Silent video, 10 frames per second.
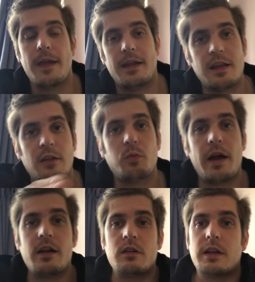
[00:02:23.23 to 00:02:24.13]
And that's
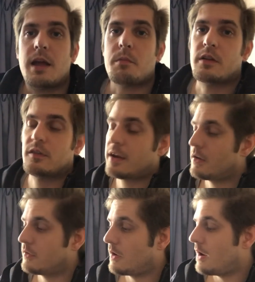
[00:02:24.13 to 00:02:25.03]
why I'm gonna get my
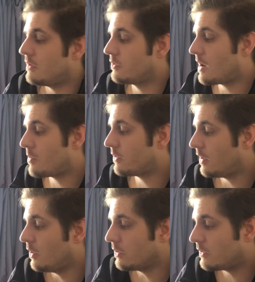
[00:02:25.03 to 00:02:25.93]
second Kanan Jarrus
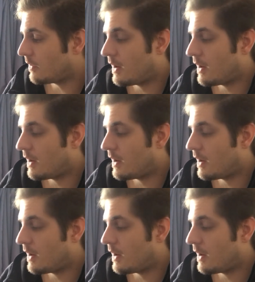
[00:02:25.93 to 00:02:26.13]
hilt.